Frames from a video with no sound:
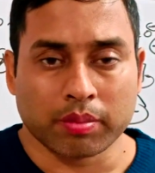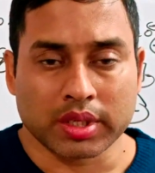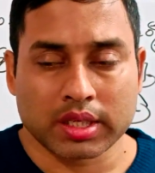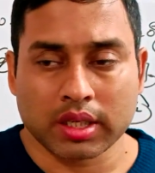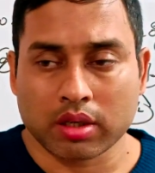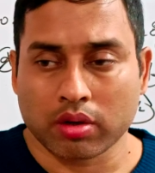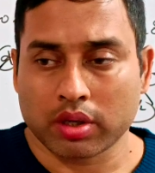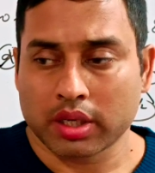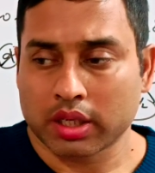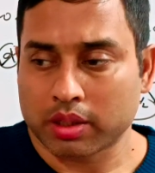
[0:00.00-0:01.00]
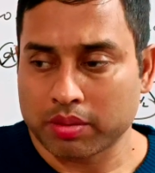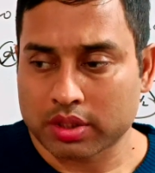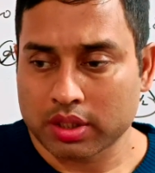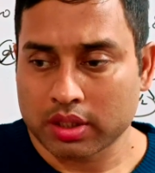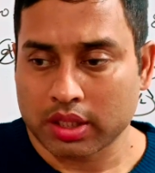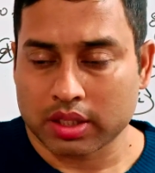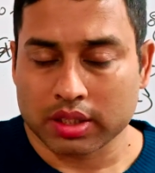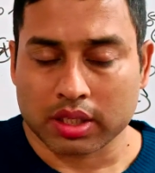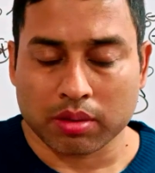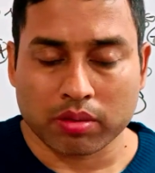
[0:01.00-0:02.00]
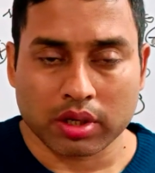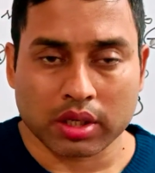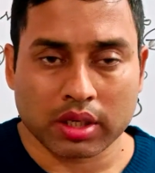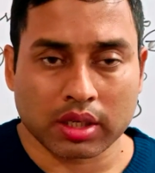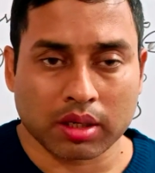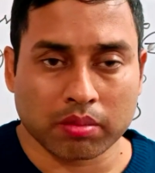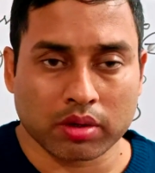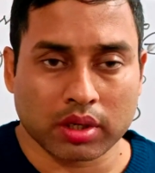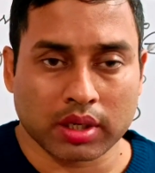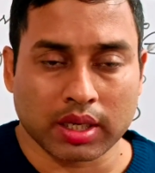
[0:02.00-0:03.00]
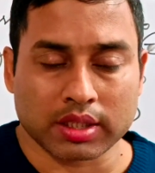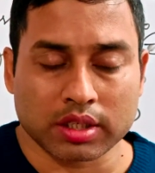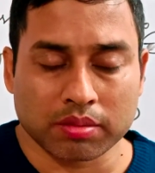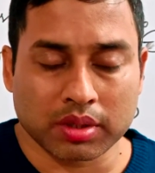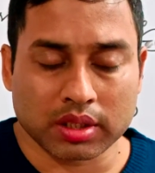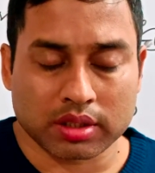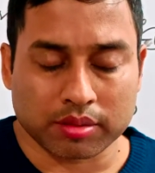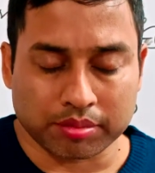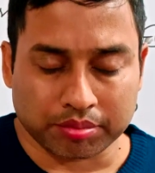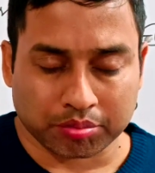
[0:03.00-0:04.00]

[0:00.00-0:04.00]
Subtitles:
basic organic chemistry, that is carbocation, carbanion, acid base,